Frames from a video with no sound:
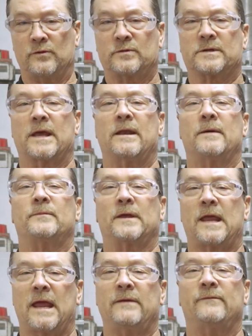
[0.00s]
set up the
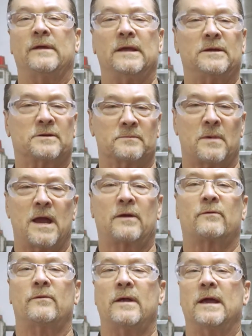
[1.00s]
KVs, the
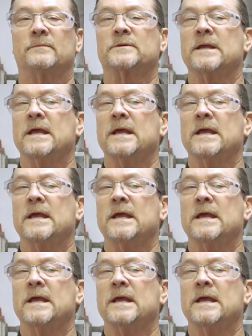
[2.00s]
microamps,